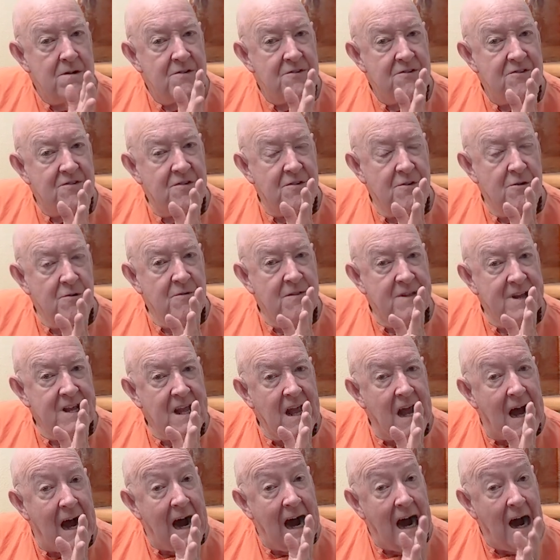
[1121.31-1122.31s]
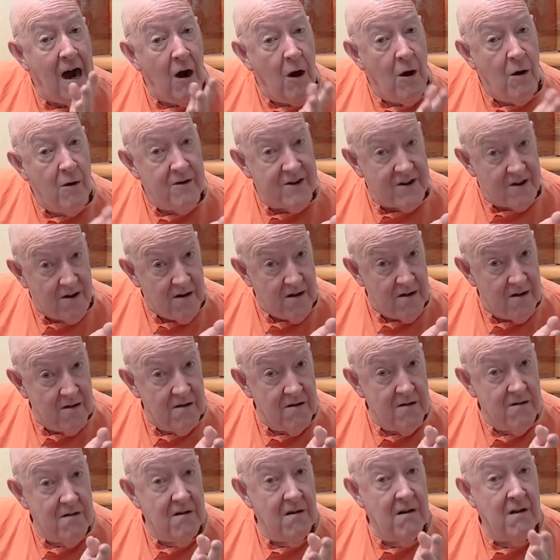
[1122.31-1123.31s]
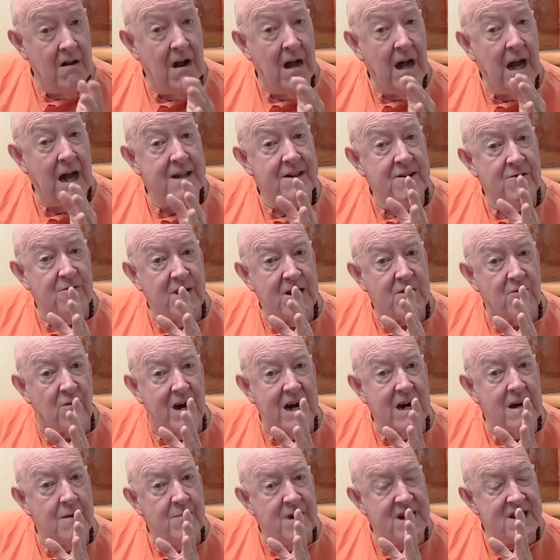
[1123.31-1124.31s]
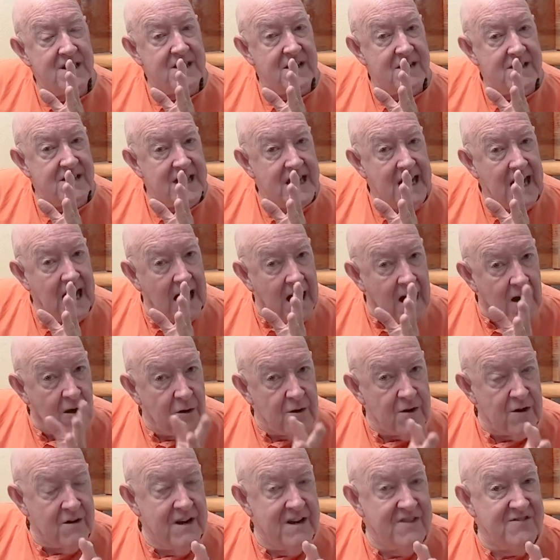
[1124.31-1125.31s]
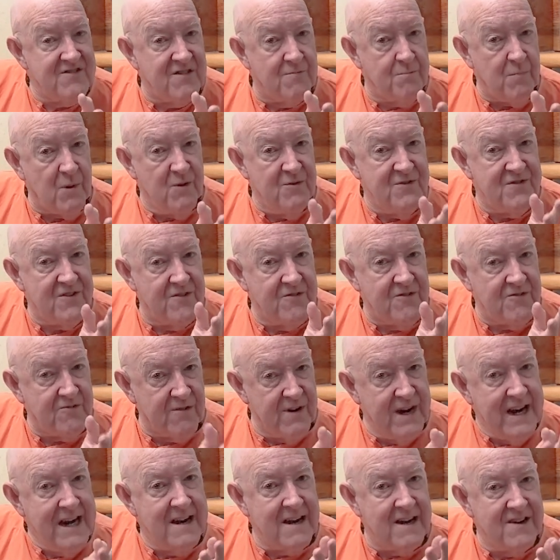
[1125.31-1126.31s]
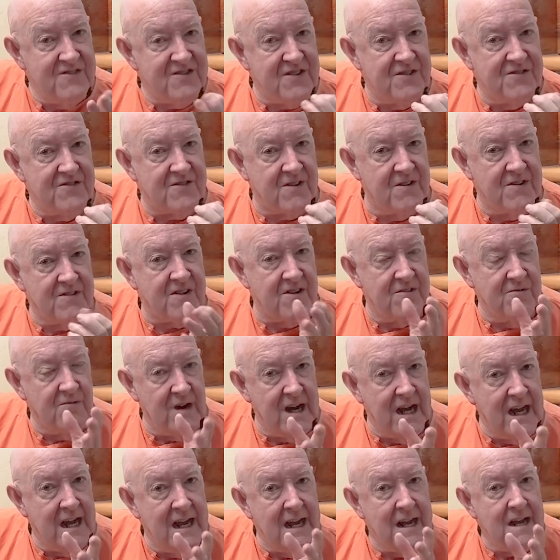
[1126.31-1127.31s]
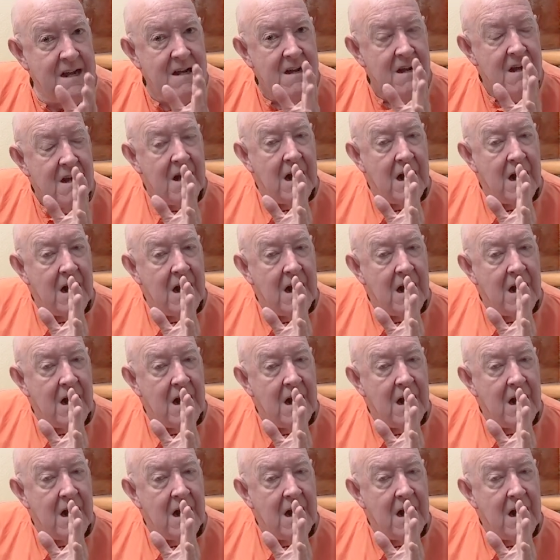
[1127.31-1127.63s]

to the outer and the requirement that the outer is supposed to treat us a certain way.